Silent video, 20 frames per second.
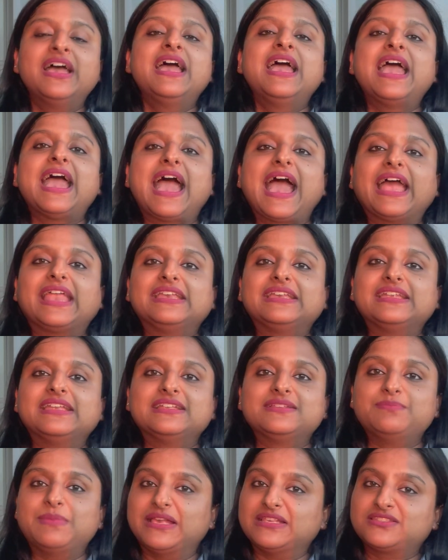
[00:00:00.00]
and
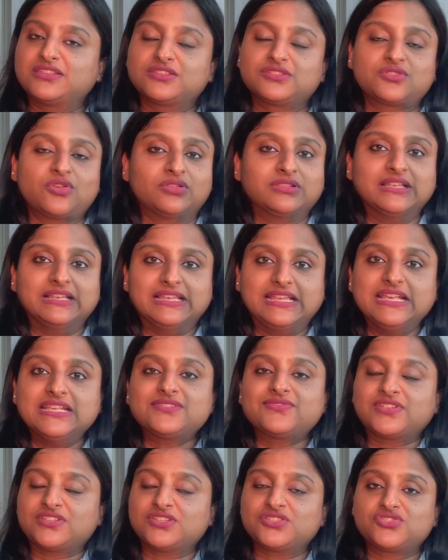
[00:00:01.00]
it bases on the
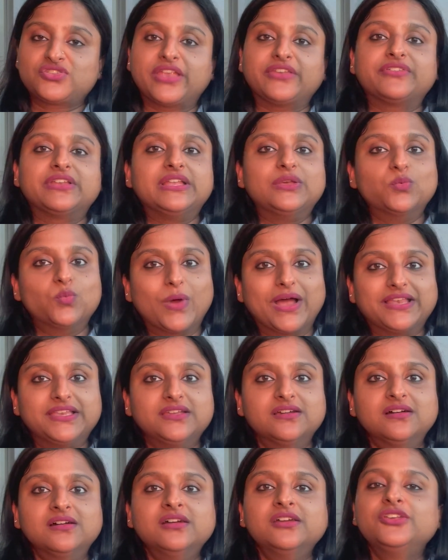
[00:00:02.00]
lease, which is generally 1
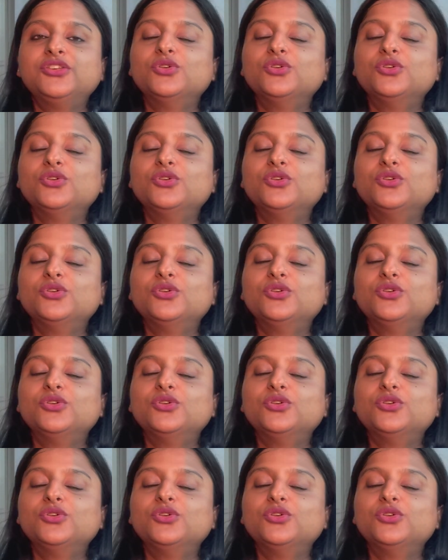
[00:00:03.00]
year. You